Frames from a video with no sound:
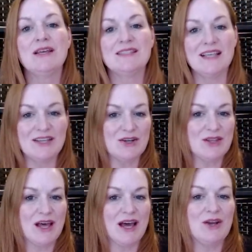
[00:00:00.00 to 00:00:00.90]
selling
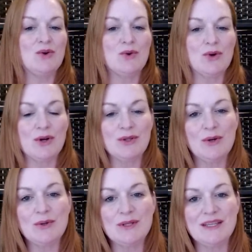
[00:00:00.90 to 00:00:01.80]
online or
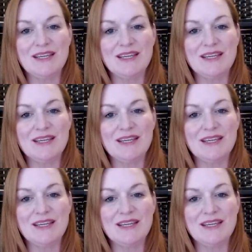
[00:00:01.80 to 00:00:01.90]
locally,